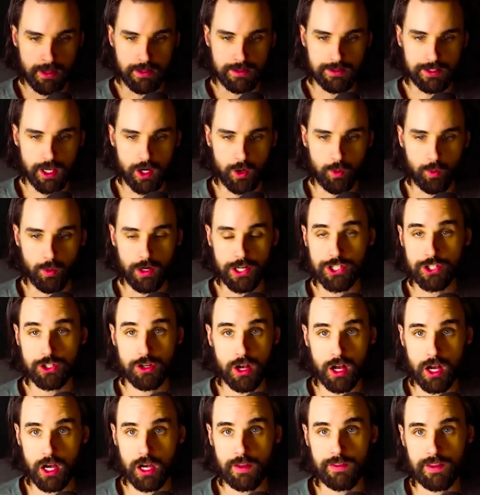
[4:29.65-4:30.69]
So once you're
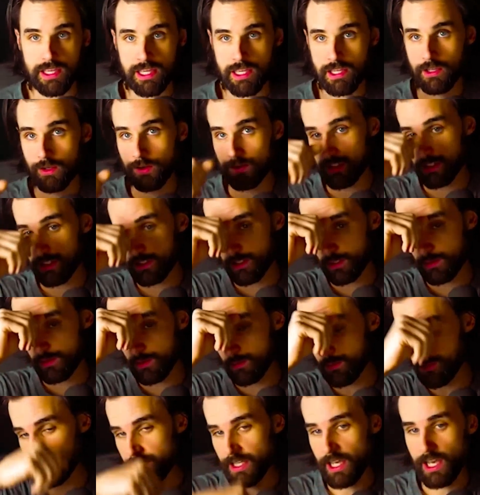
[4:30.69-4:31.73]
on the ecosystems
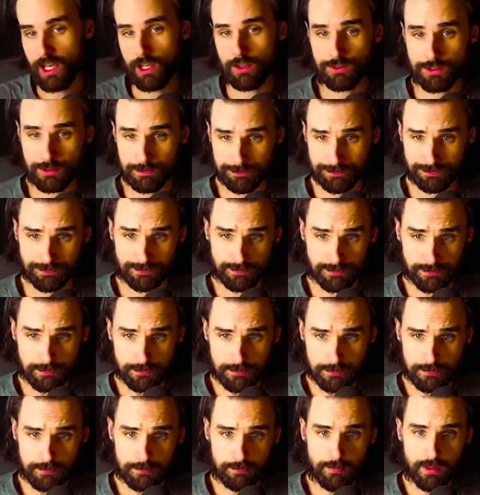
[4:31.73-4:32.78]
themselves,
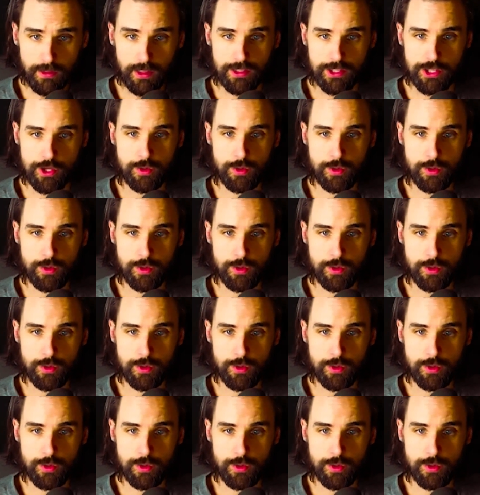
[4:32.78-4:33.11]
you